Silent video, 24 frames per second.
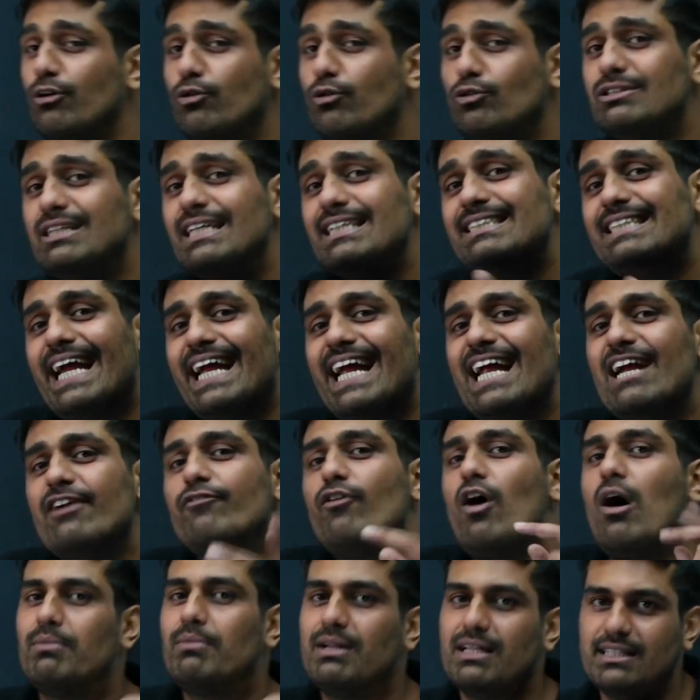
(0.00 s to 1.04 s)
the second
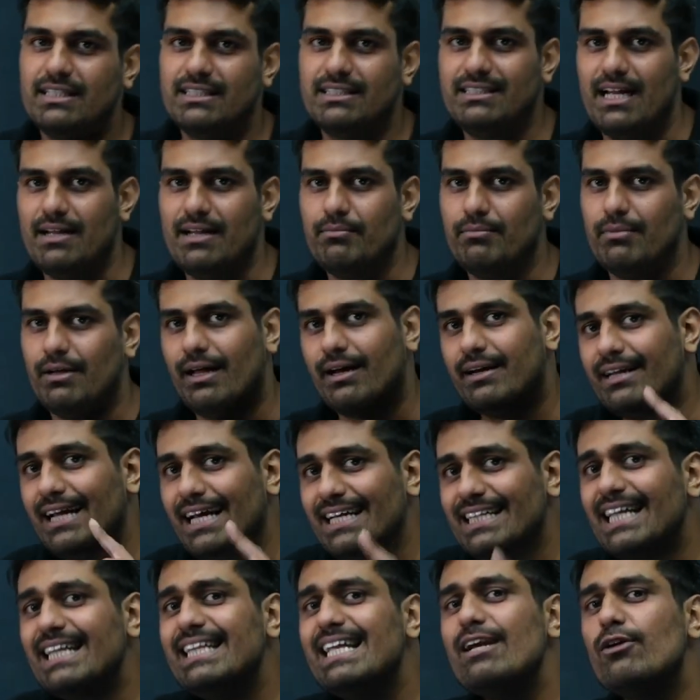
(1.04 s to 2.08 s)
formula this time. Rather
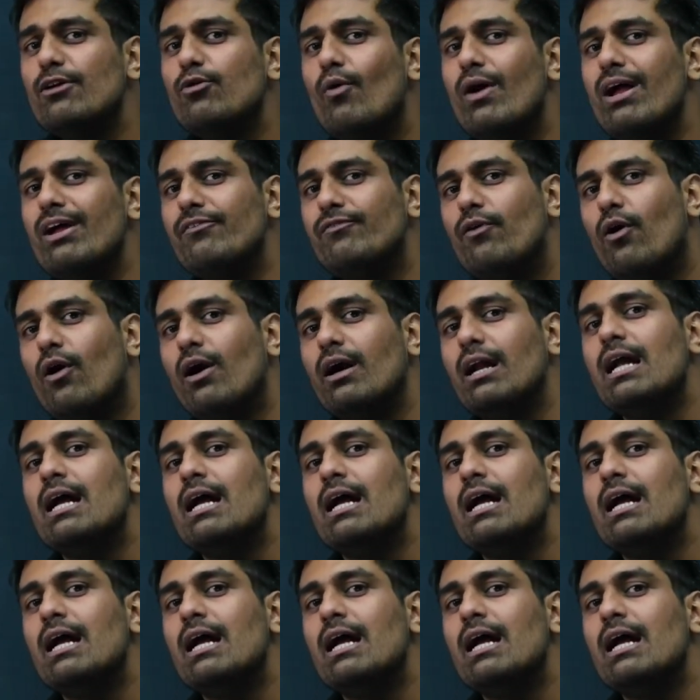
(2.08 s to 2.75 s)
than going for